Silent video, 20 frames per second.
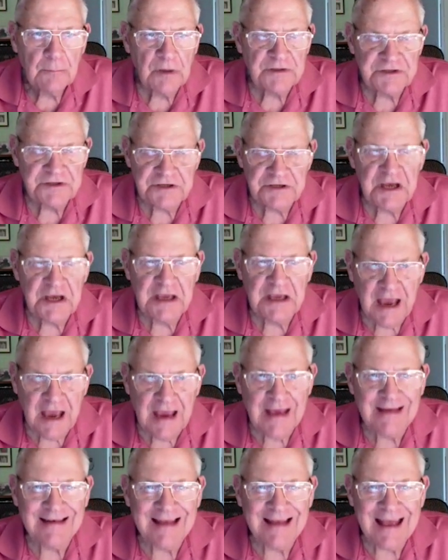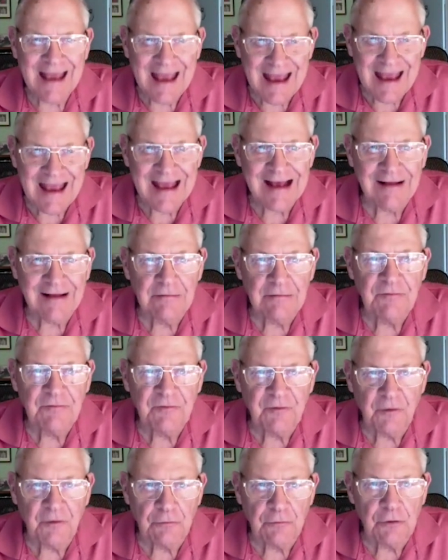But she can't hail
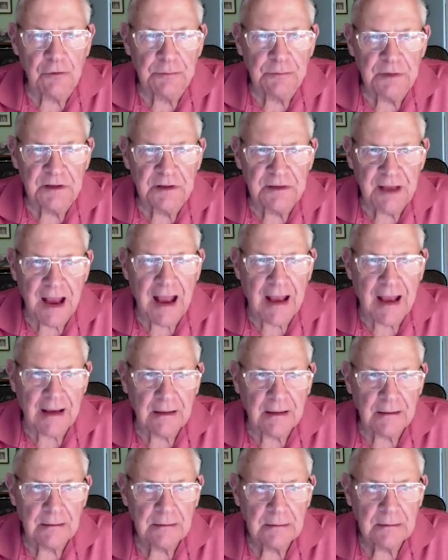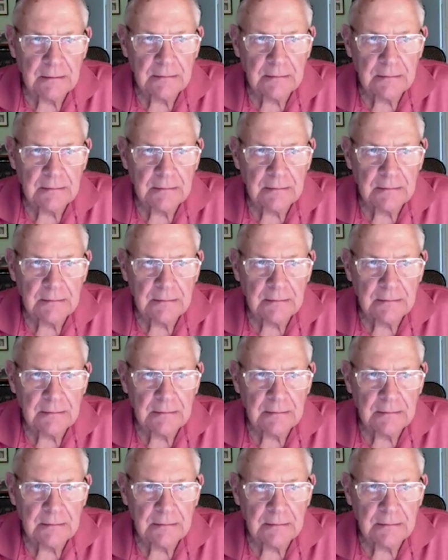for room to tack.